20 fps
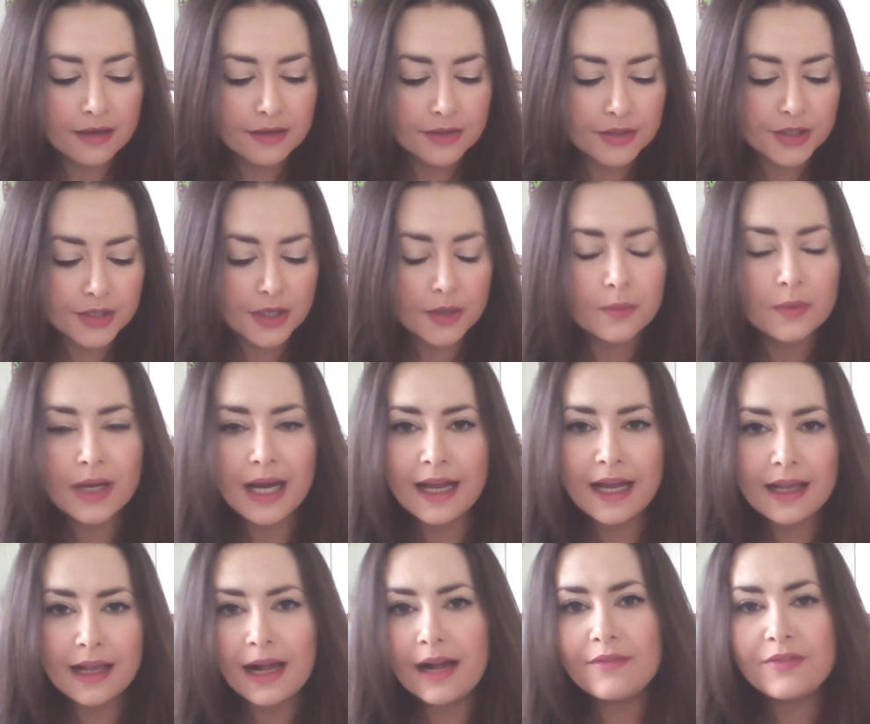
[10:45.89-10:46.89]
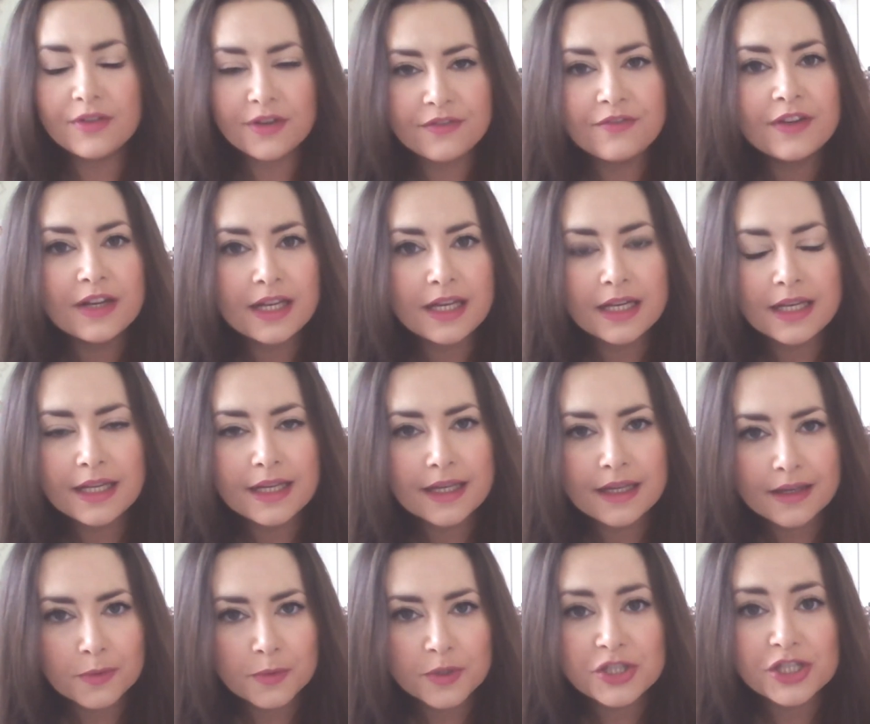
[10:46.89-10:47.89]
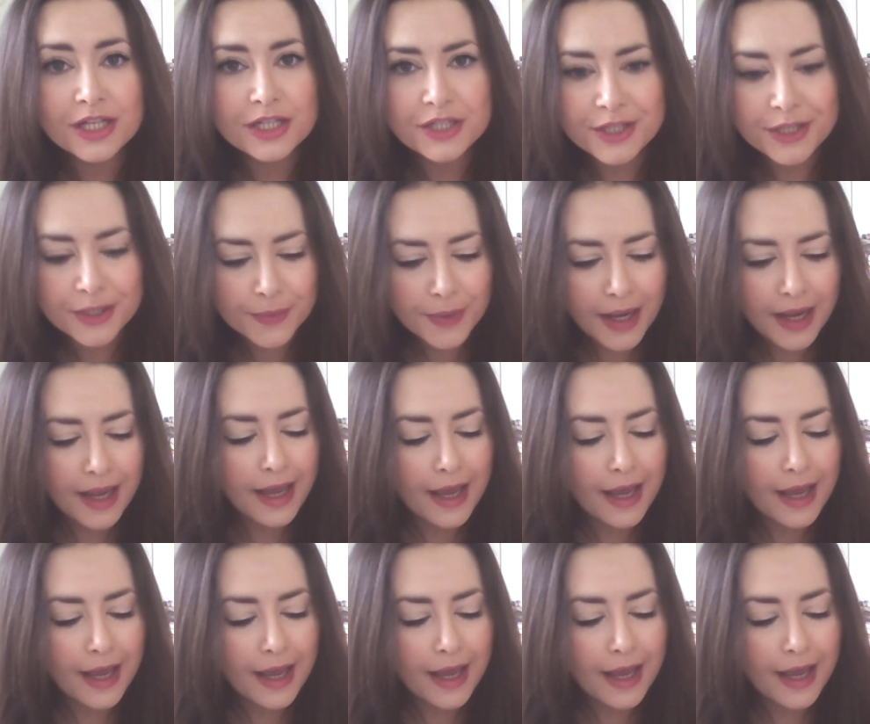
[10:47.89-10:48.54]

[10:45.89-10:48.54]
you know, I have an affiliate link, which I do,